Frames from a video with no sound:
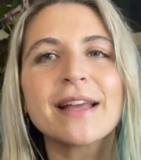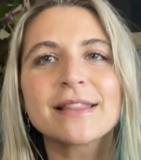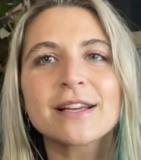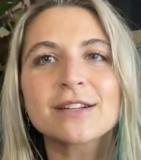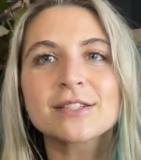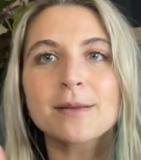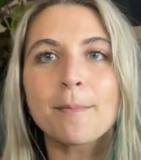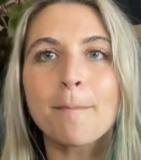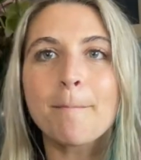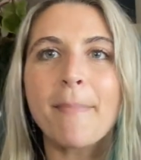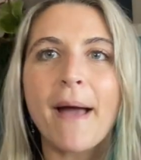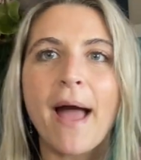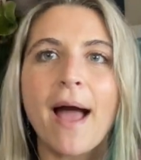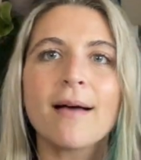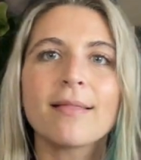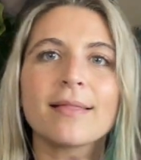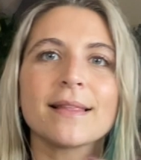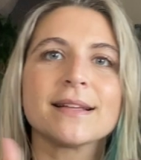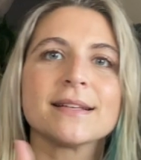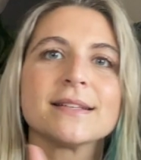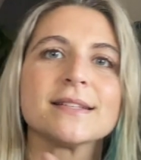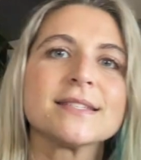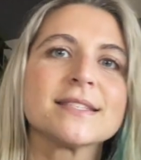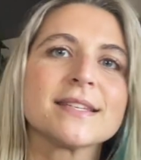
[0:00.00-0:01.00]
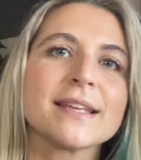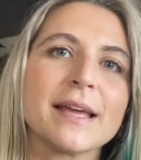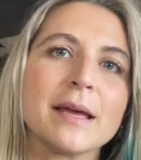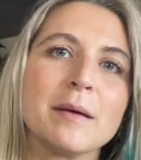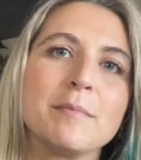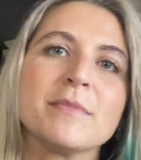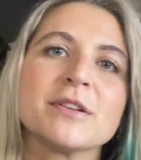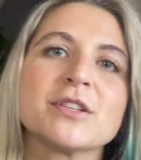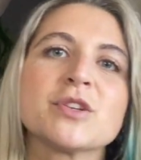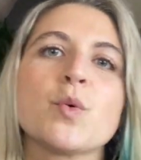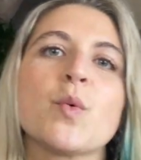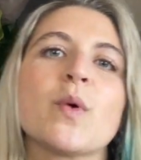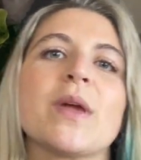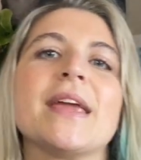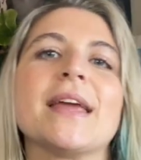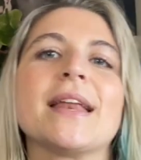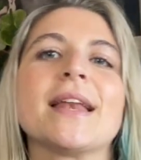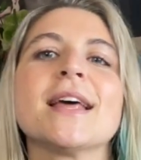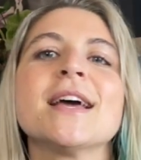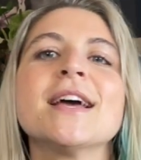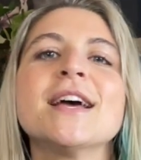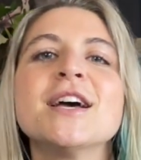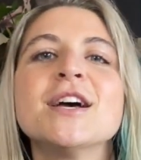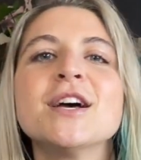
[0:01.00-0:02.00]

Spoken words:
There's a balance in between.